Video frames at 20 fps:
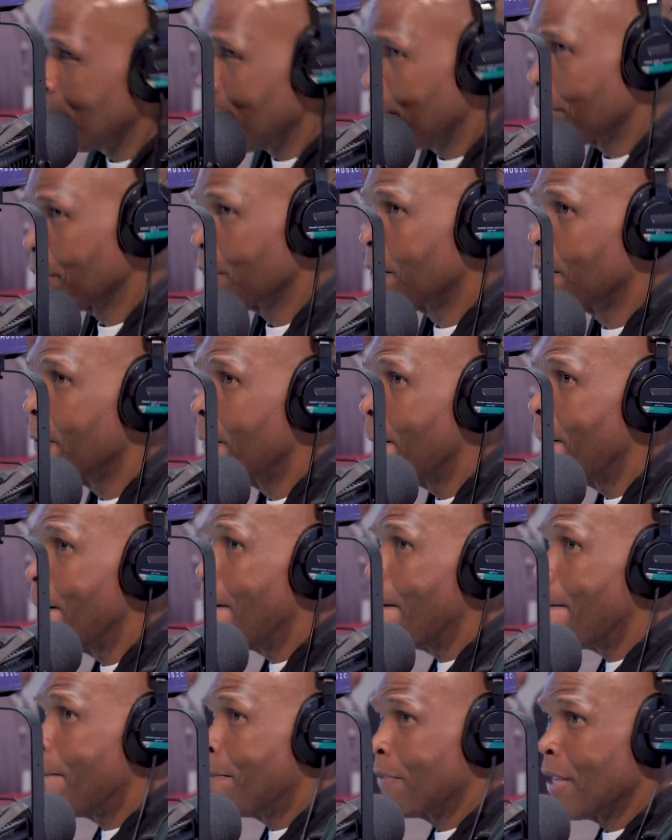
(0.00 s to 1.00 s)
number. Right?
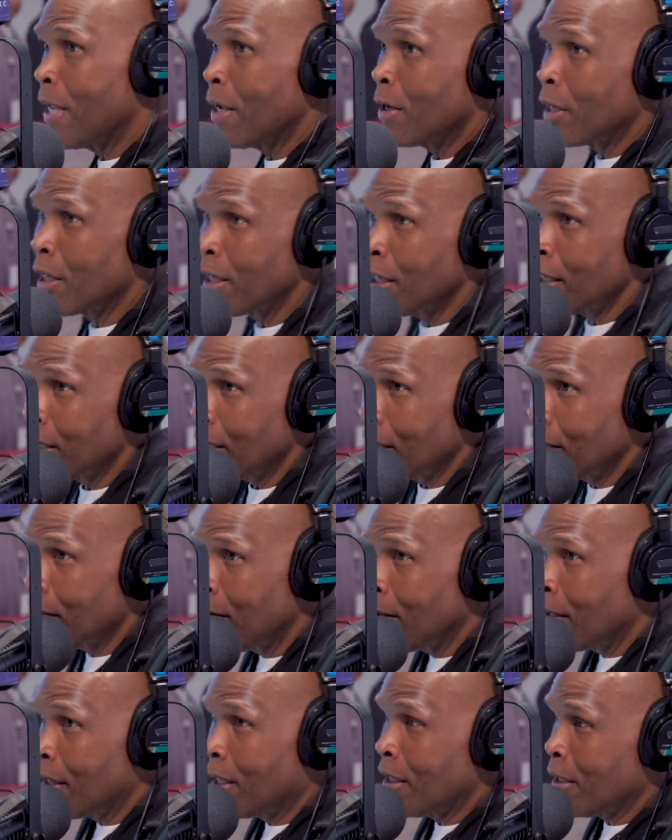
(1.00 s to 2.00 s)
Yeah, yeah, I was like,
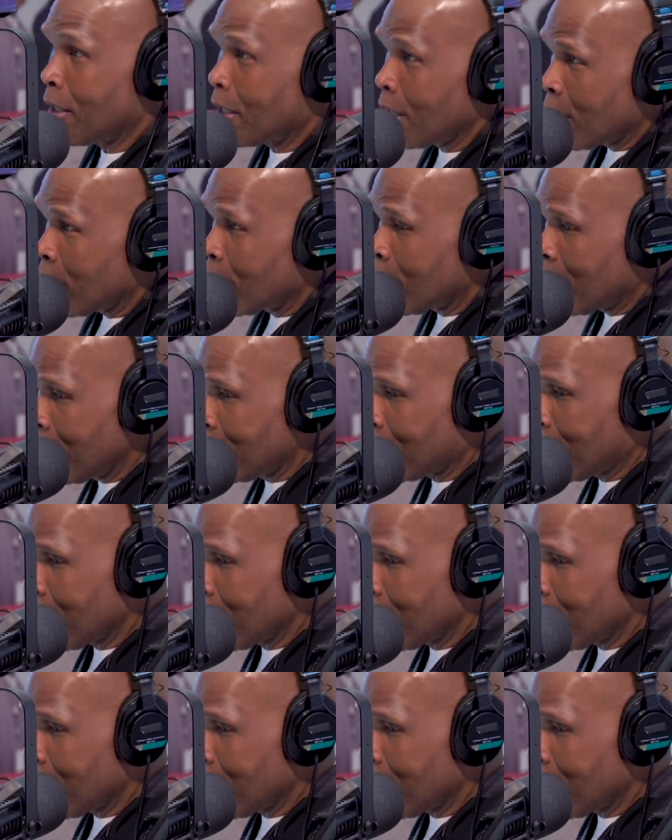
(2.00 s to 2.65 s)
okay. Good, good